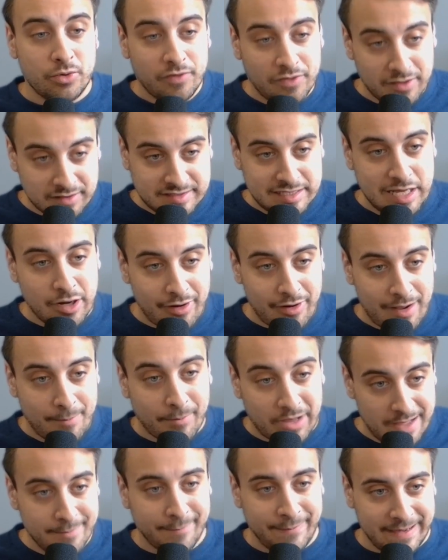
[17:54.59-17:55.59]
the CRM
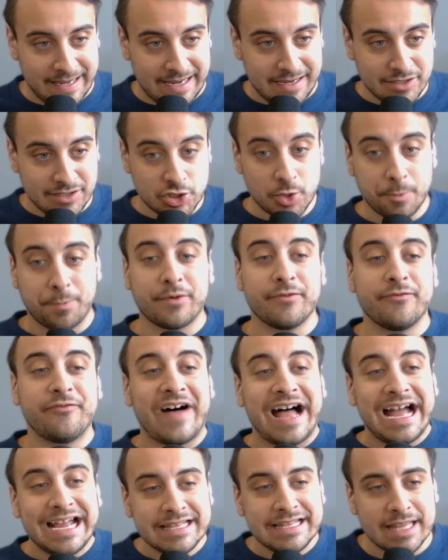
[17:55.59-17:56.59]
company, to
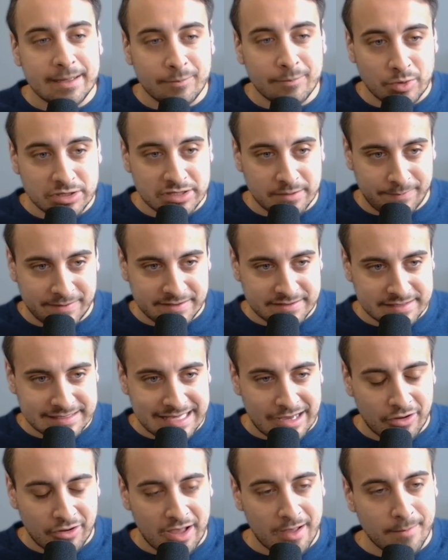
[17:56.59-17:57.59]
provide them with the business
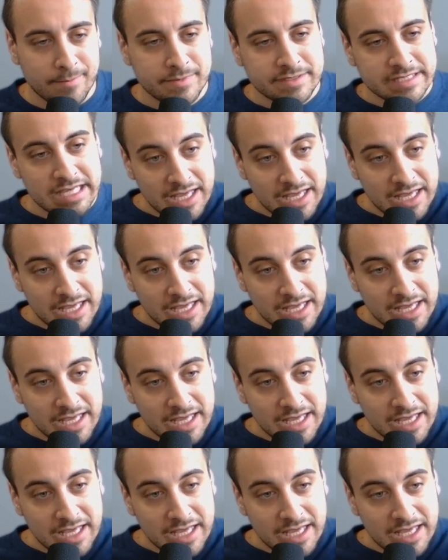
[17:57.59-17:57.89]
outcomes